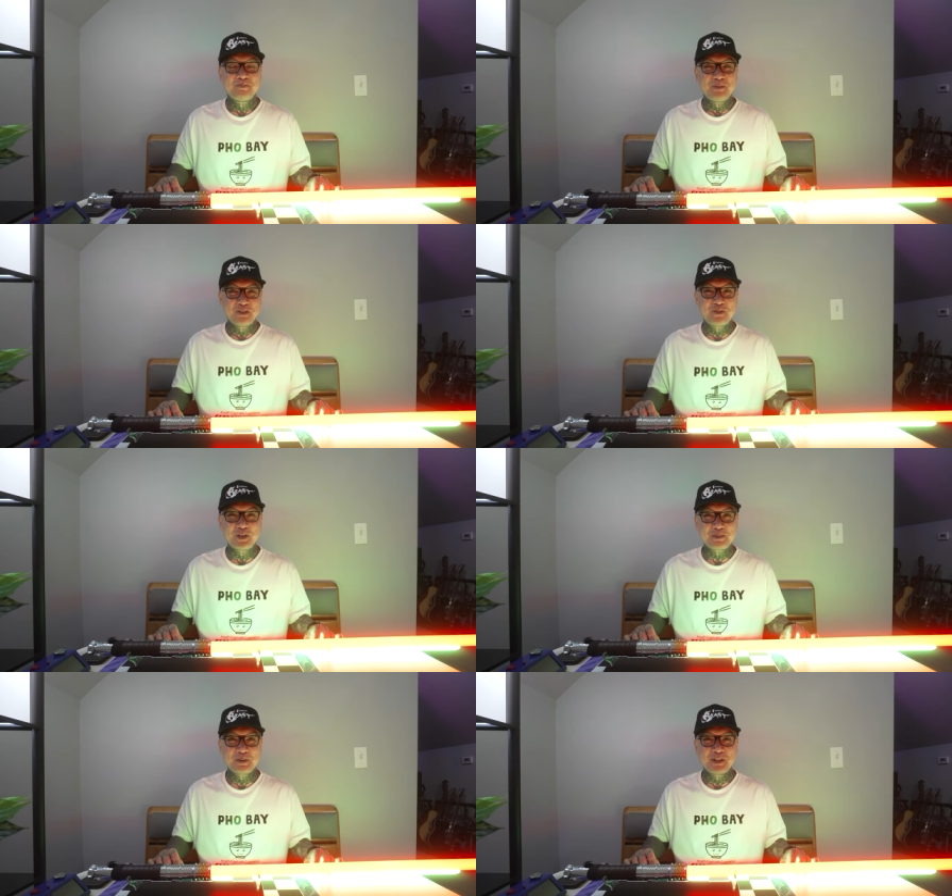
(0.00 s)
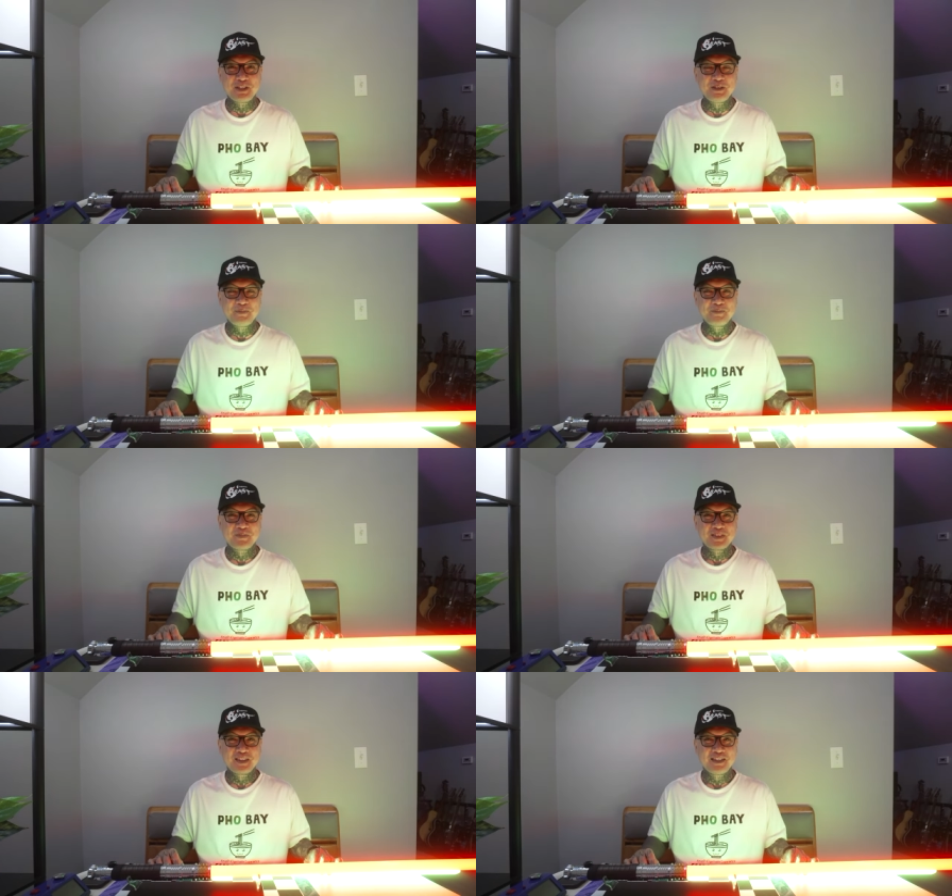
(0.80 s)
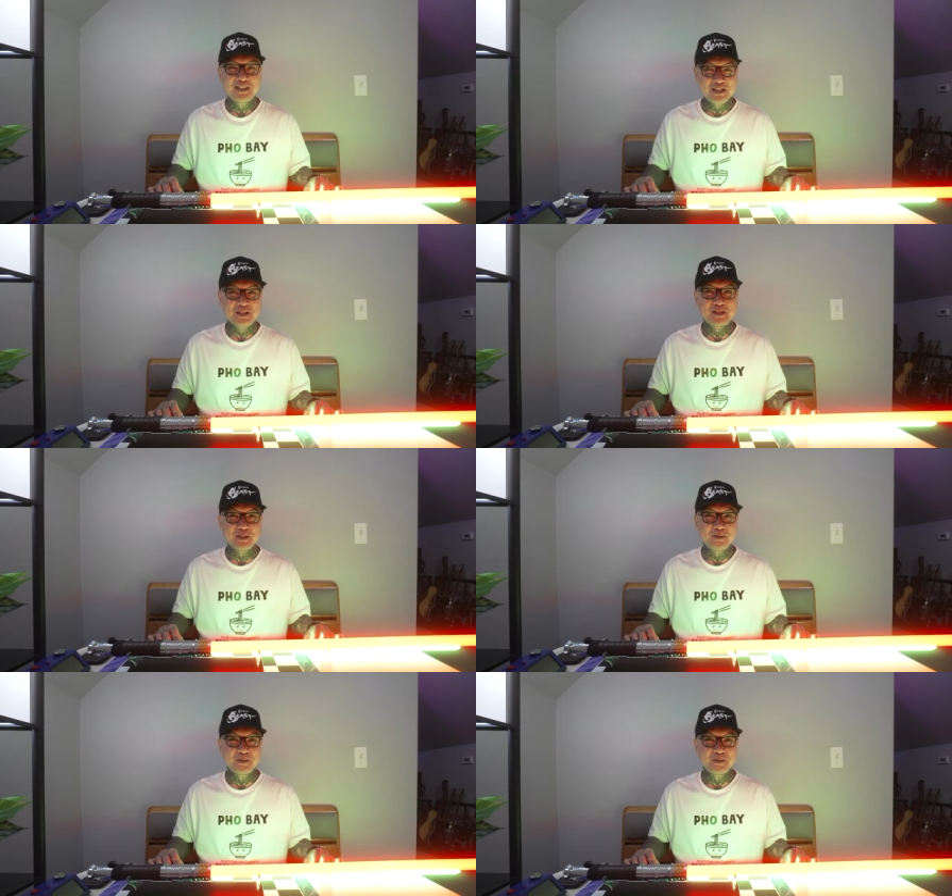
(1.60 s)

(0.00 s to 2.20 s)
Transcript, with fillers: May the force be with you. I'll see you soon.